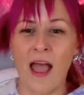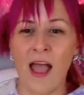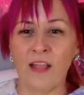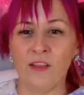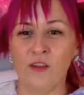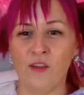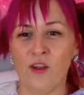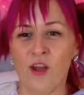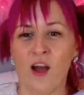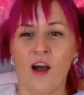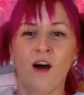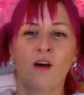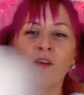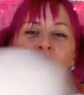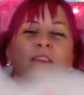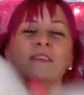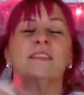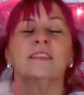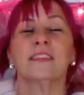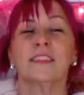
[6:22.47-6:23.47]
And you know,
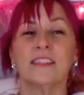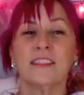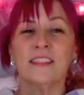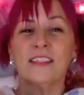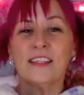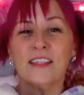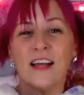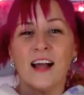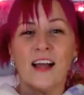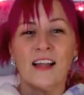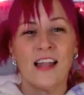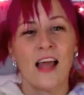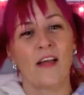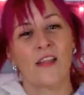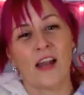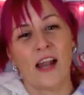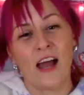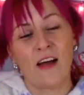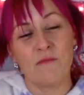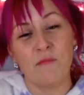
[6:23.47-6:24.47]
now
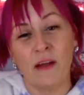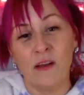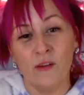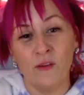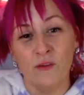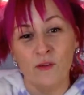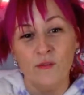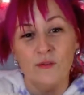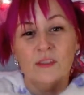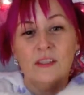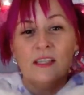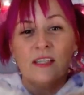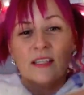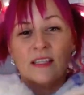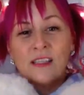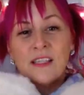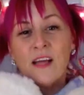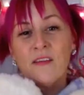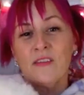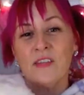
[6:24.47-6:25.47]
that I have my new
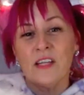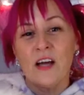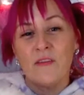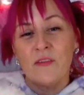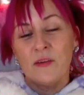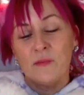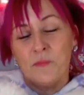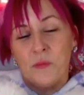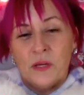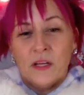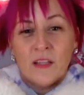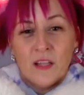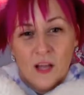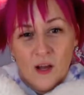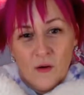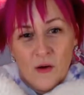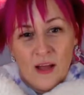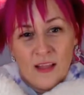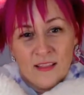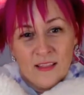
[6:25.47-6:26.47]
lovey-dovey
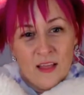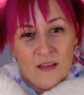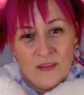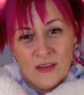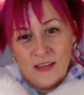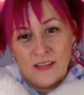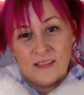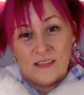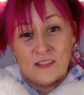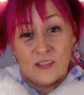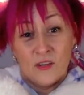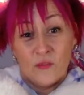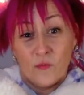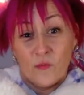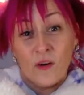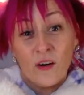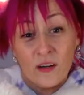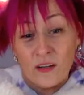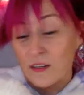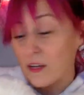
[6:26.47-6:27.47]
pillow, I love it. It's good
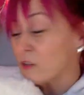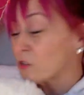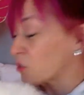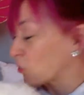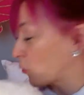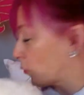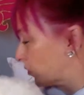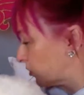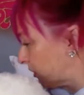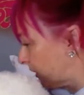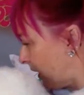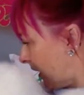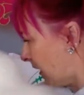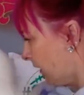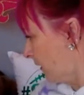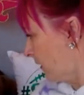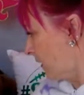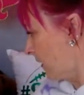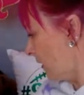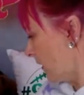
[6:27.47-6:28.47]
for a squishy
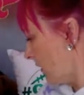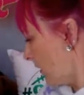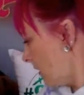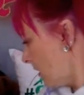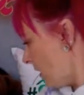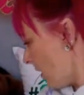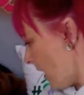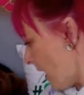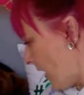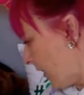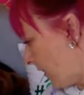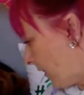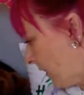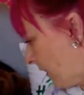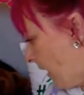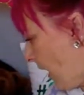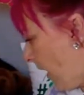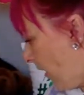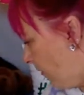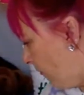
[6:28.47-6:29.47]
hug and
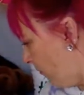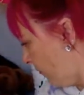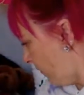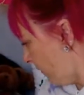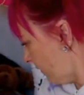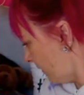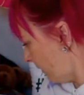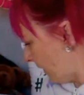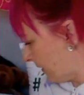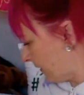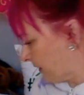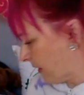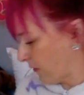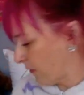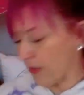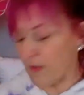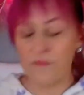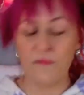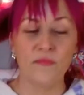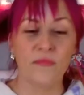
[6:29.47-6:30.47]
love. I love
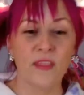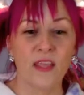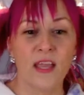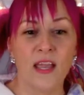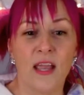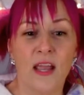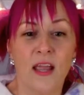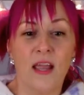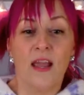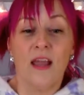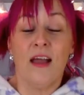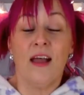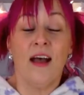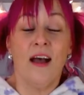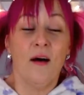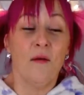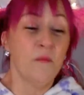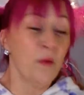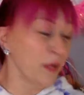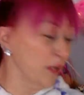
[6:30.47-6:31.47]
it.
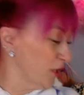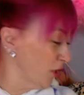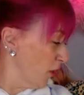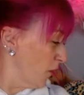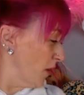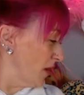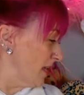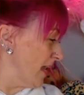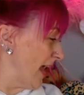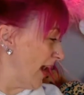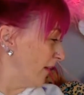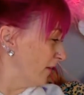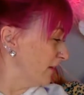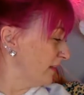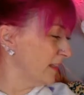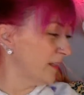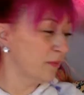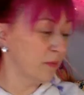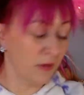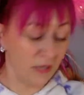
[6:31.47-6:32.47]
But you know what now
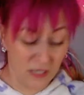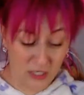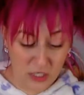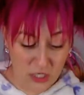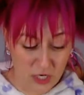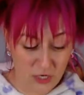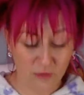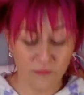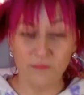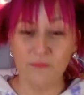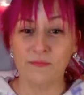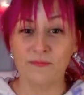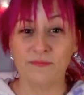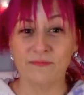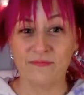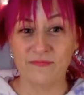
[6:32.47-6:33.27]
we're going to do?